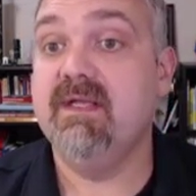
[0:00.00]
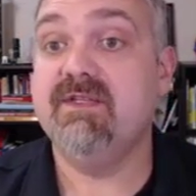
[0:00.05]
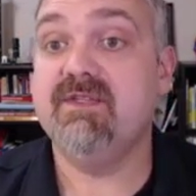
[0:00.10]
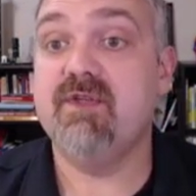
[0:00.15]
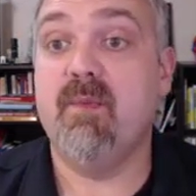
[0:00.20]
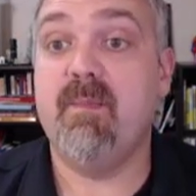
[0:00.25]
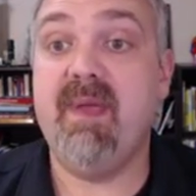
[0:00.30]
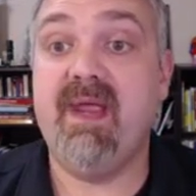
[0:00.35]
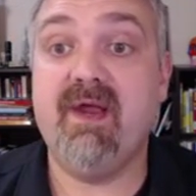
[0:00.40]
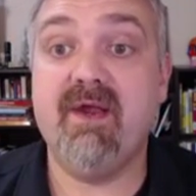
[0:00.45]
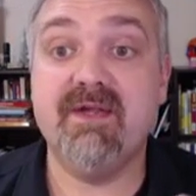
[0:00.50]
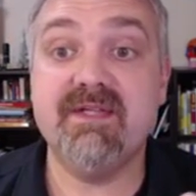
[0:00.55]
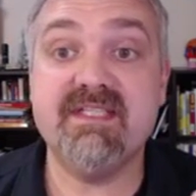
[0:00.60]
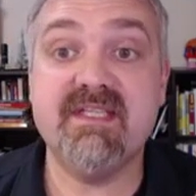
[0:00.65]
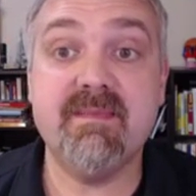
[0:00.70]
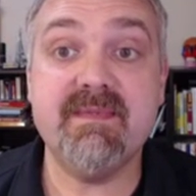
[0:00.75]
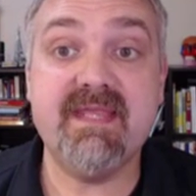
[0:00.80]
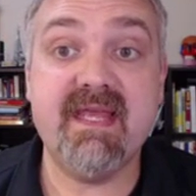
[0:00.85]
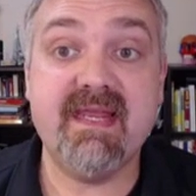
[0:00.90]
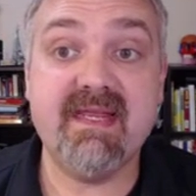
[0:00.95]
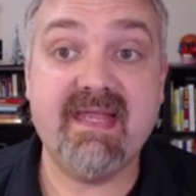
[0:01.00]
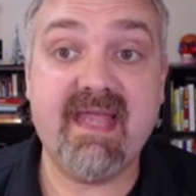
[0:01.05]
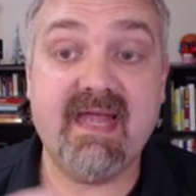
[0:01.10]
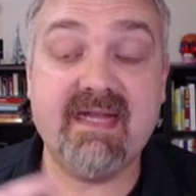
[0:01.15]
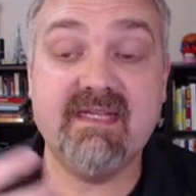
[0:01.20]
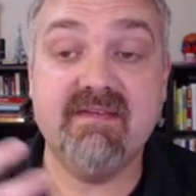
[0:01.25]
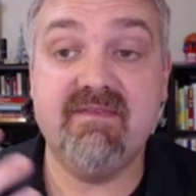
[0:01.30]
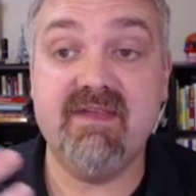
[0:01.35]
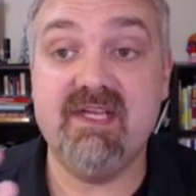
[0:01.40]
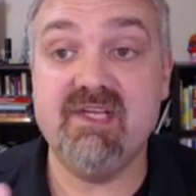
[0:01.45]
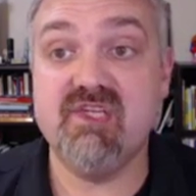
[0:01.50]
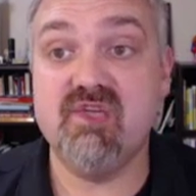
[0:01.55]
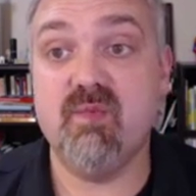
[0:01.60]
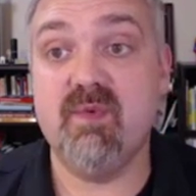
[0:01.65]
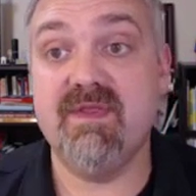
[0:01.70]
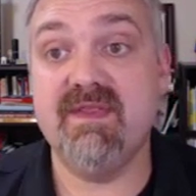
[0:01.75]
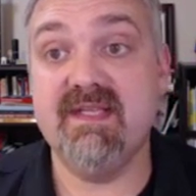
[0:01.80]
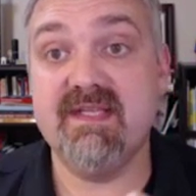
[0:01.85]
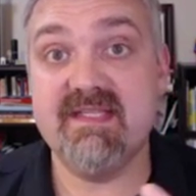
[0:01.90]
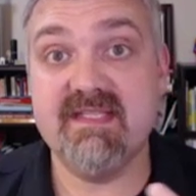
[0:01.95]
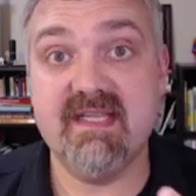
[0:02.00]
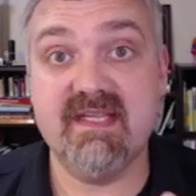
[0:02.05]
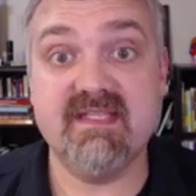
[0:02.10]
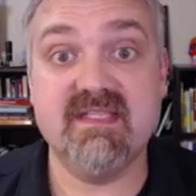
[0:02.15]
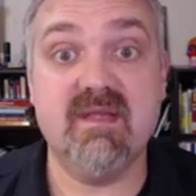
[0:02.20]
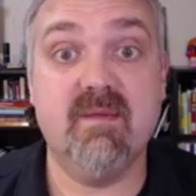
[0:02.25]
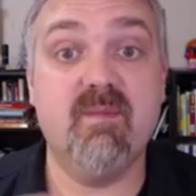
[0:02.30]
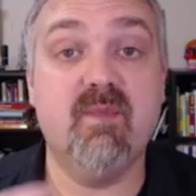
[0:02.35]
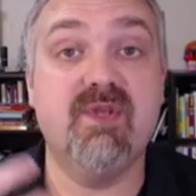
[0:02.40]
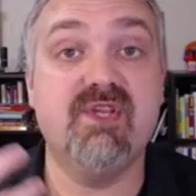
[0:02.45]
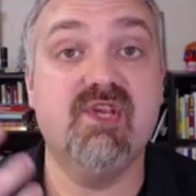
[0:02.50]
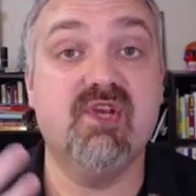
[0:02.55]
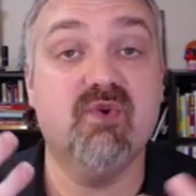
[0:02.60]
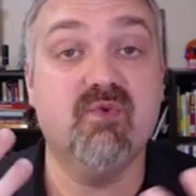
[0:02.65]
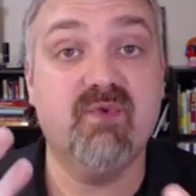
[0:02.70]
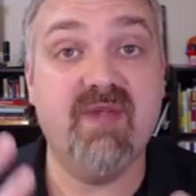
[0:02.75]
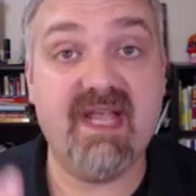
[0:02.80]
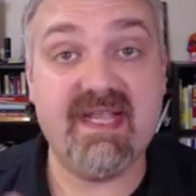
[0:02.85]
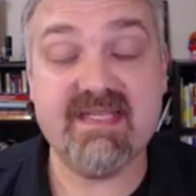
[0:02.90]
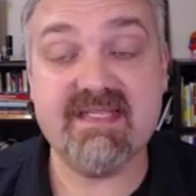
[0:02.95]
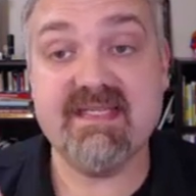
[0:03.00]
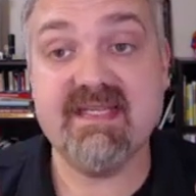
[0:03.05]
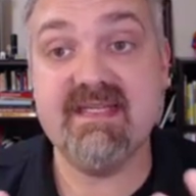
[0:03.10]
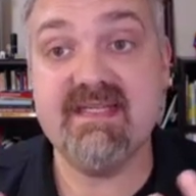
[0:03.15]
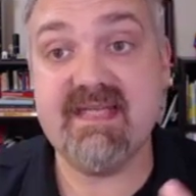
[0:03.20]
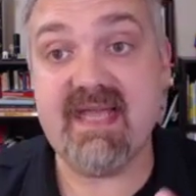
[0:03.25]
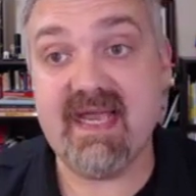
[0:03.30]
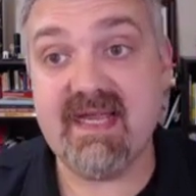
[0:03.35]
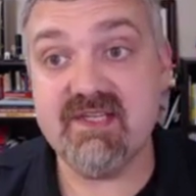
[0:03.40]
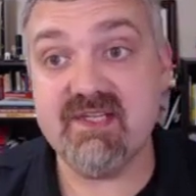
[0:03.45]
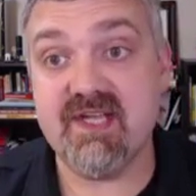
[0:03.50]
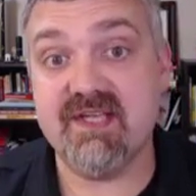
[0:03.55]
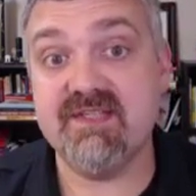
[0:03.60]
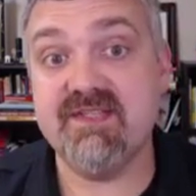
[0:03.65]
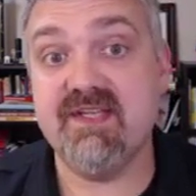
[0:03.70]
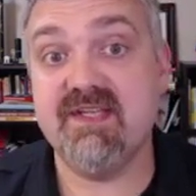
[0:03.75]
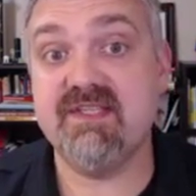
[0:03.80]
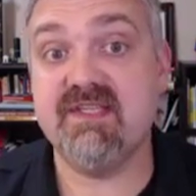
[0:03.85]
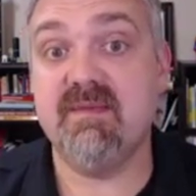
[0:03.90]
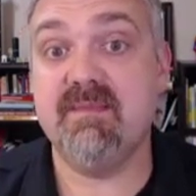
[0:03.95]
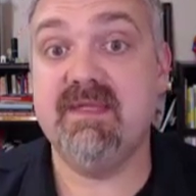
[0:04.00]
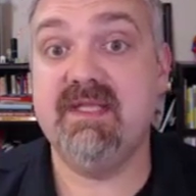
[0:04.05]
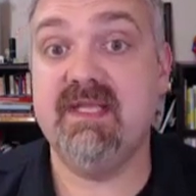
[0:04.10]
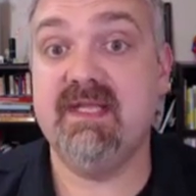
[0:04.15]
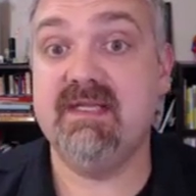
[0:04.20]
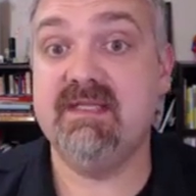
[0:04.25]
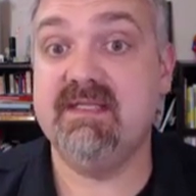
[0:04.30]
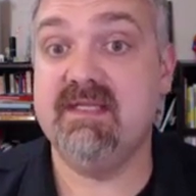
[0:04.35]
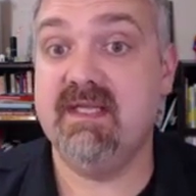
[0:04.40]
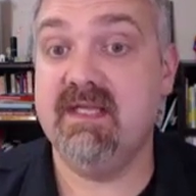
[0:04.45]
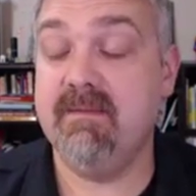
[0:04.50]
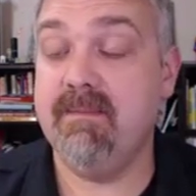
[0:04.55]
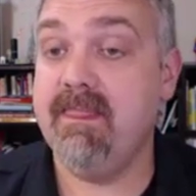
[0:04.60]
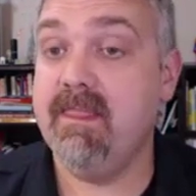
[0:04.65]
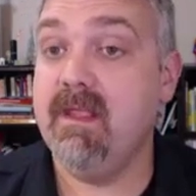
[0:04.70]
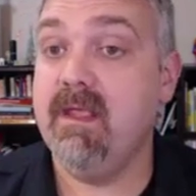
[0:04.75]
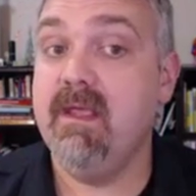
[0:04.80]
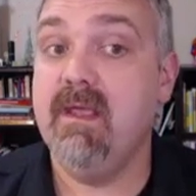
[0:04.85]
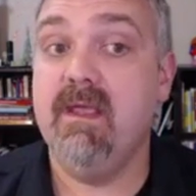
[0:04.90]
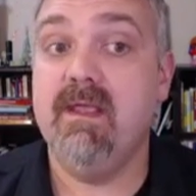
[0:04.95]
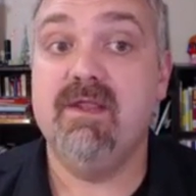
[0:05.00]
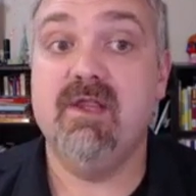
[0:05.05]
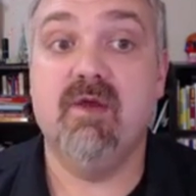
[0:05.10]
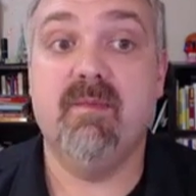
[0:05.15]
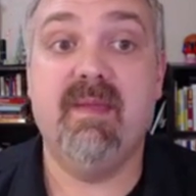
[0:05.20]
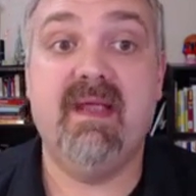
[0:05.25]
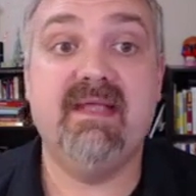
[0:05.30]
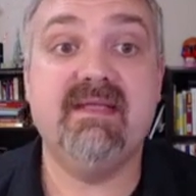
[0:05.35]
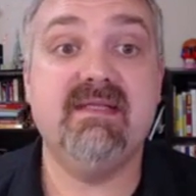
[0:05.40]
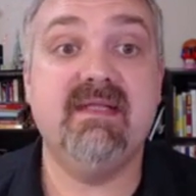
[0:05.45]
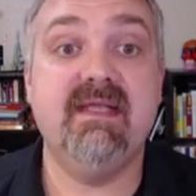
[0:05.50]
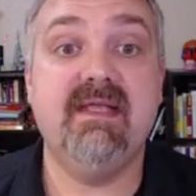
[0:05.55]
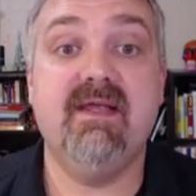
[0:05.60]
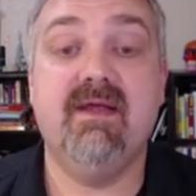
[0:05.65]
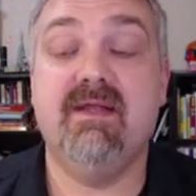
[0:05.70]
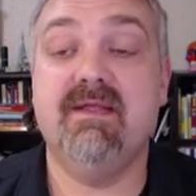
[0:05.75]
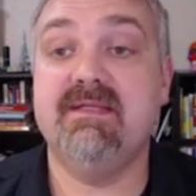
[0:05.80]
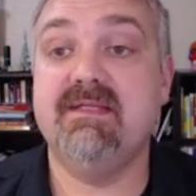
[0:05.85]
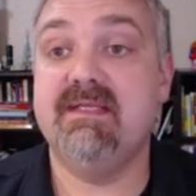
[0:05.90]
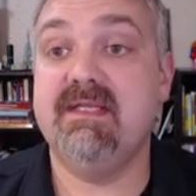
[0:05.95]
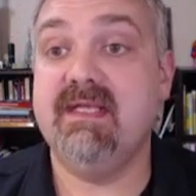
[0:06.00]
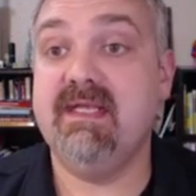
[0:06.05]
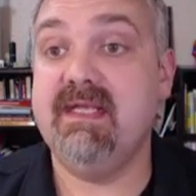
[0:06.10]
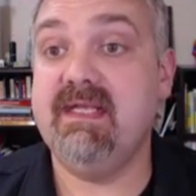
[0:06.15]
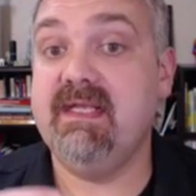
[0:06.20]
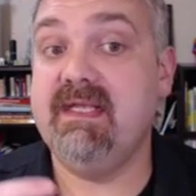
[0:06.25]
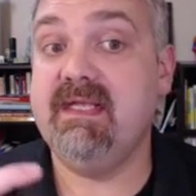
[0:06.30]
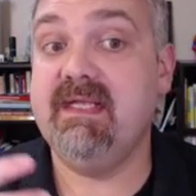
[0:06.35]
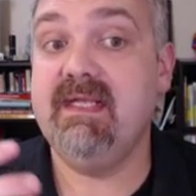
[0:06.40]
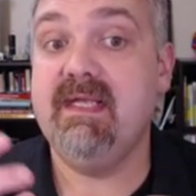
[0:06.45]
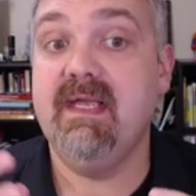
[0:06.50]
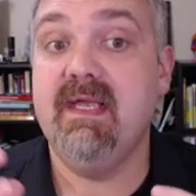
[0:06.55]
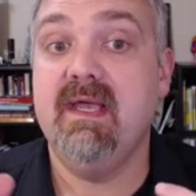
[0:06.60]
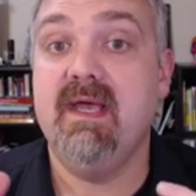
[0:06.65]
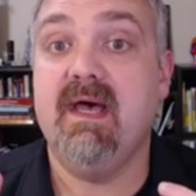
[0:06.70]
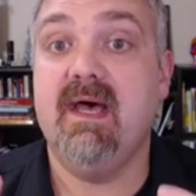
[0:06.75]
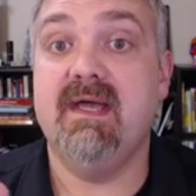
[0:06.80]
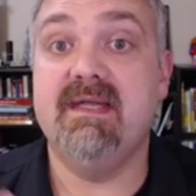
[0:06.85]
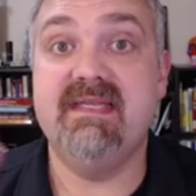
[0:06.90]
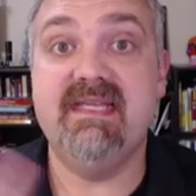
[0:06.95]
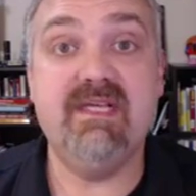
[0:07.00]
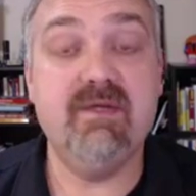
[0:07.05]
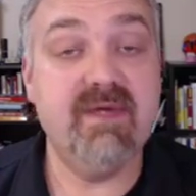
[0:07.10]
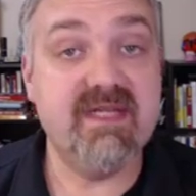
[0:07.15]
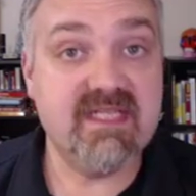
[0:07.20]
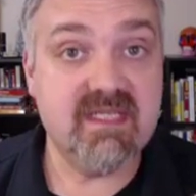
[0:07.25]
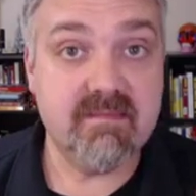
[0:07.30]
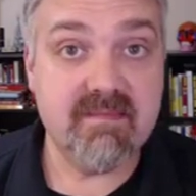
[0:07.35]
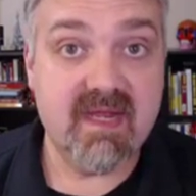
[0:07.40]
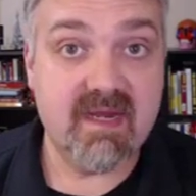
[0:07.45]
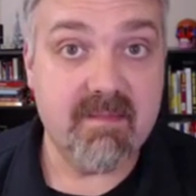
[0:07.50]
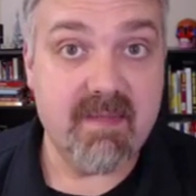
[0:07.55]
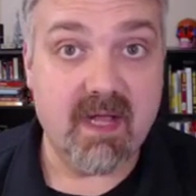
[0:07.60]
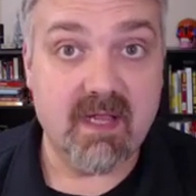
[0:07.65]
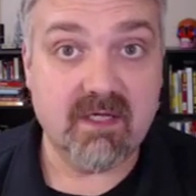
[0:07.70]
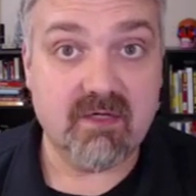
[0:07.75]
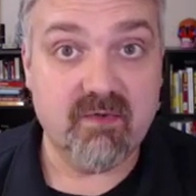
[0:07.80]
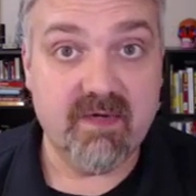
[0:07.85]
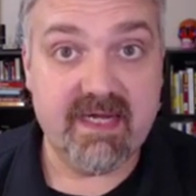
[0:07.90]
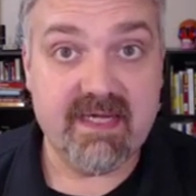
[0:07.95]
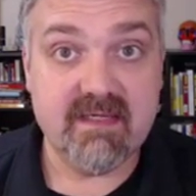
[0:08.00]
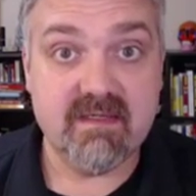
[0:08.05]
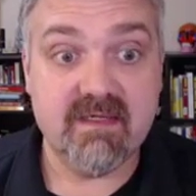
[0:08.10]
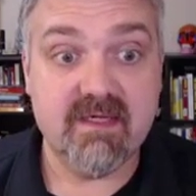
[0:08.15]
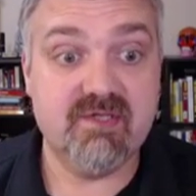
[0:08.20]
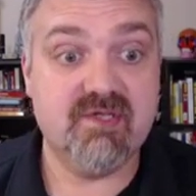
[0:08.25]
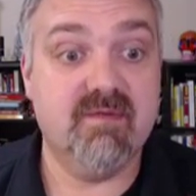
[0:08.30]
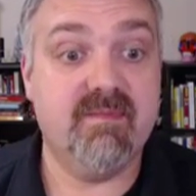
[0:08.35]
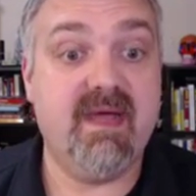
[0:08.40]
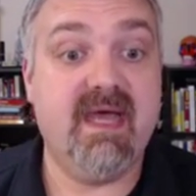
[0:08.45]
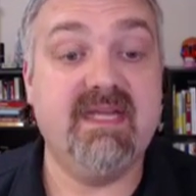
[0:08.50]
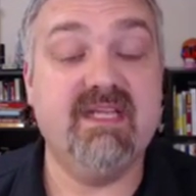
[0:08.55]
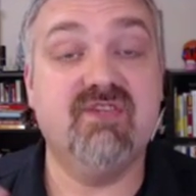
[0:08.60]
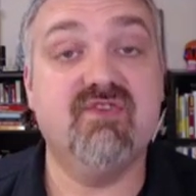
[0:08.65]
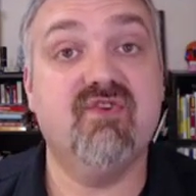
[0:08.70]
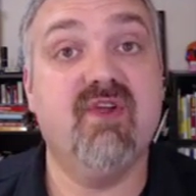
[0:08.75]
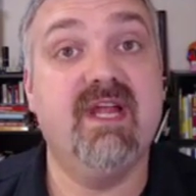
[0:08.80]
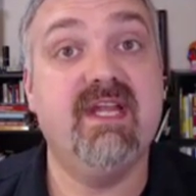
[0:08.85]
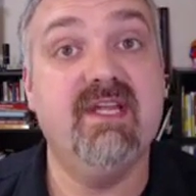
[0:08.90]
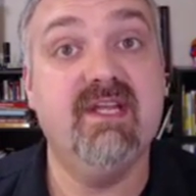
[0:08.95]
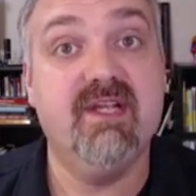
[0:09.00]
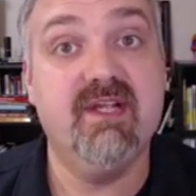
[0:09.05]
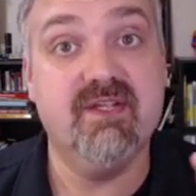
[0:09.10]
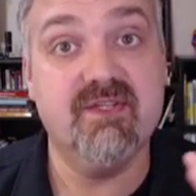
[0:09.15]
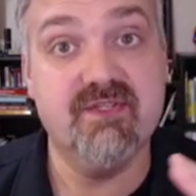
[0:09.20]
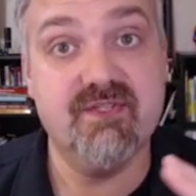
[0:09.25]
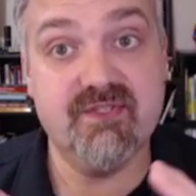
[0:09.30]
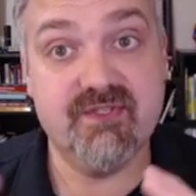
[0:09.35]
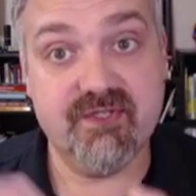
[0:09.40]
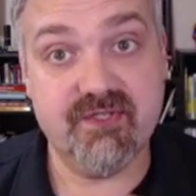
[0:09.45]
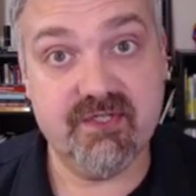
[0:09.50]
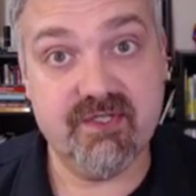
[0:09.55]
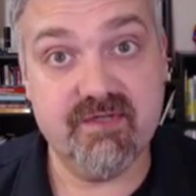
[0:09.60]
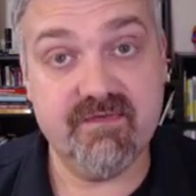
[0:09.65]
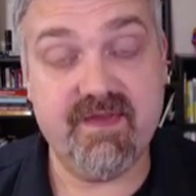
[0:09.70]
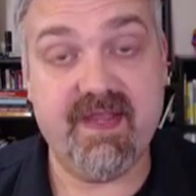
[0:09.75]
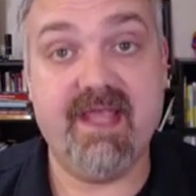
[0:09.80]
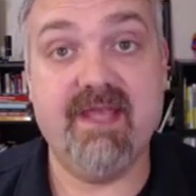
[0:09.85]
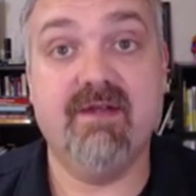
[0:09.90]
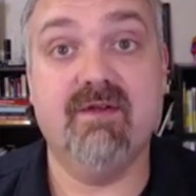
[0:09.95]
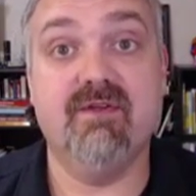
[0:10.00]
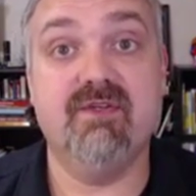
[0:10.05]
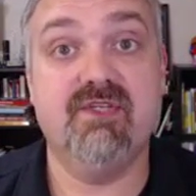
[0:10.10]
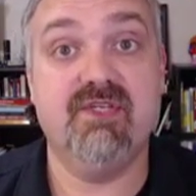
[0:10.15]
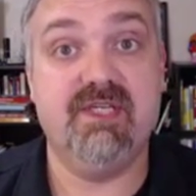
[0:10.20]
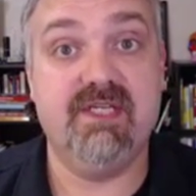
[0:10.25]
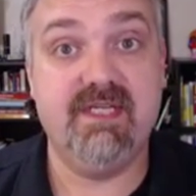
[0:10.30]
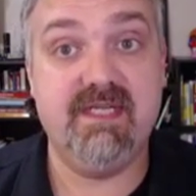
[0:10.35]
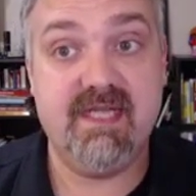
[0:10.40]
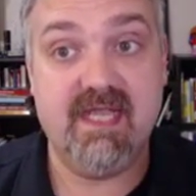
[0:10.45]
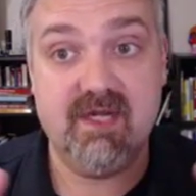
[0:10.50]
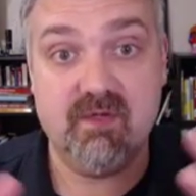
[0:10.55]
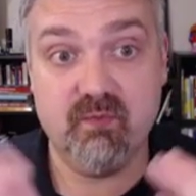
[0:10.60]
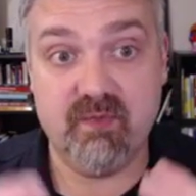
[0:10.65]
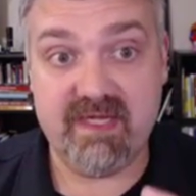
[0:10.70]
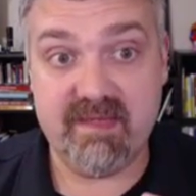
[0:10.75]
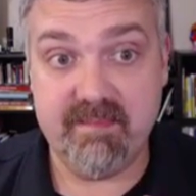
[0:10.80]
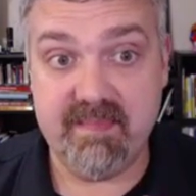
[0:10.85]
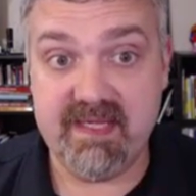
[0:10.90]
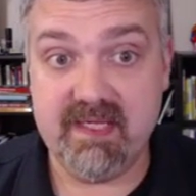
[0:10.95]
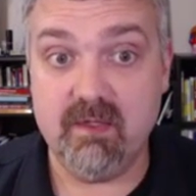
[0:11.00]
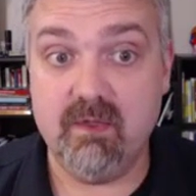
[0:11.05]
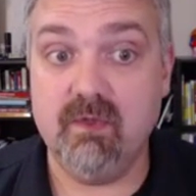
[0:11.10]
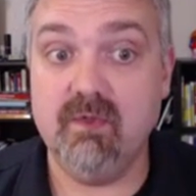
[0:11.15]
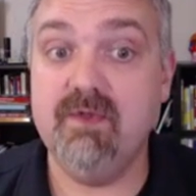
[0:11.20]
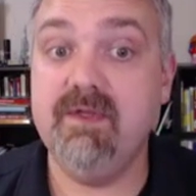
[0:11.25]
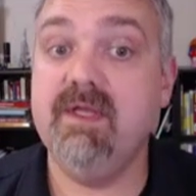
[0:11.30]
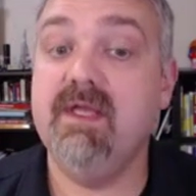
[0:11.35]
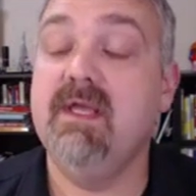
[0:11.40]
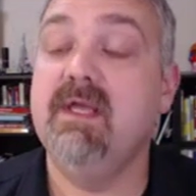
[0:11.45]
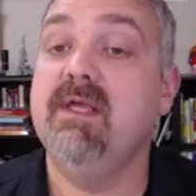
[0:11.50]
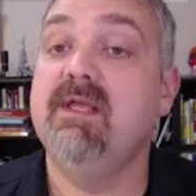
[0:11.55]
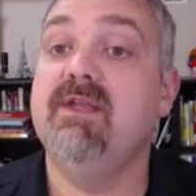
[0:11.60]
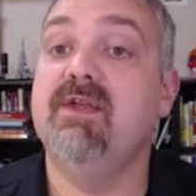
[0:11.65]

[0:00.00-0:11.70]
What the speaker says: So parasympathetic activation, when your rest and digest system kicks in, you're basically going to see a decrease in metabolic rate because your body's trying to conserve energy and rebuild.